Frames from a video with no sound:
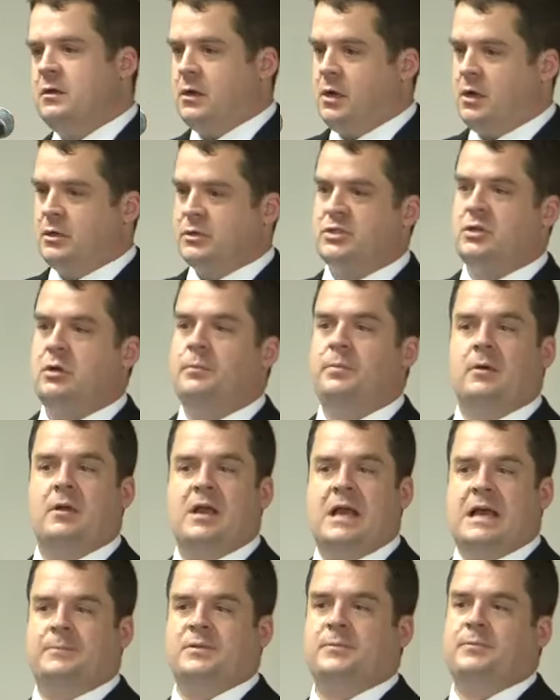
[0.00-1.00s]
Also,
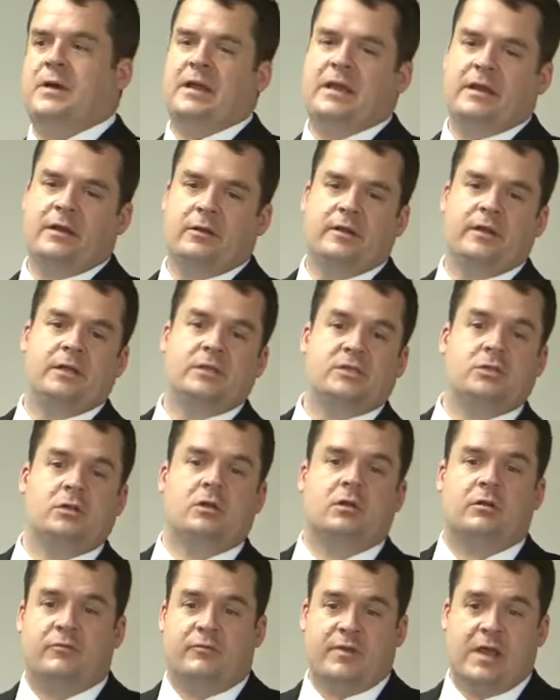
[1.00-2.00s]
perhaps by entering a
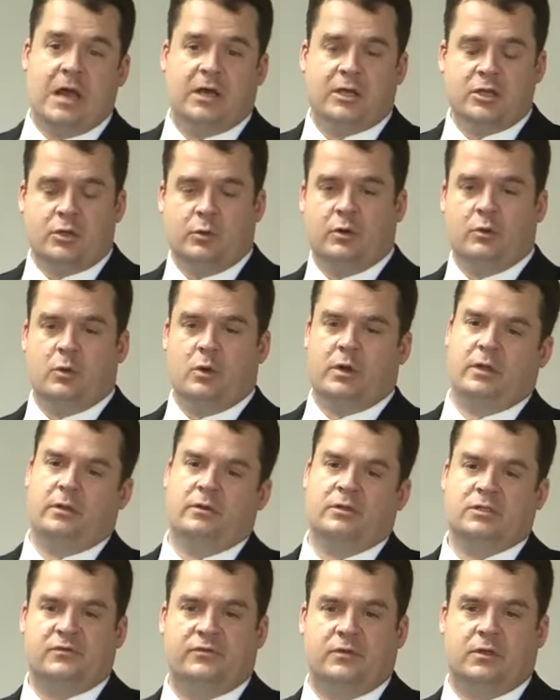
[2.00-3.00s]
certain value in one of
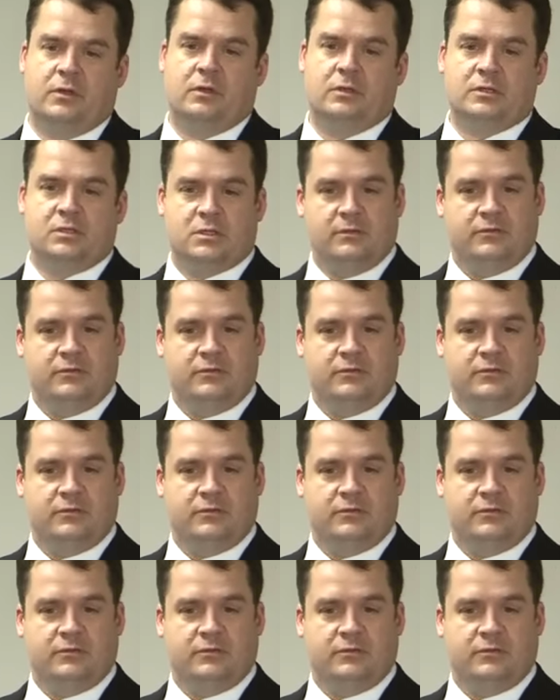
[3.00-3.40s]
those fields,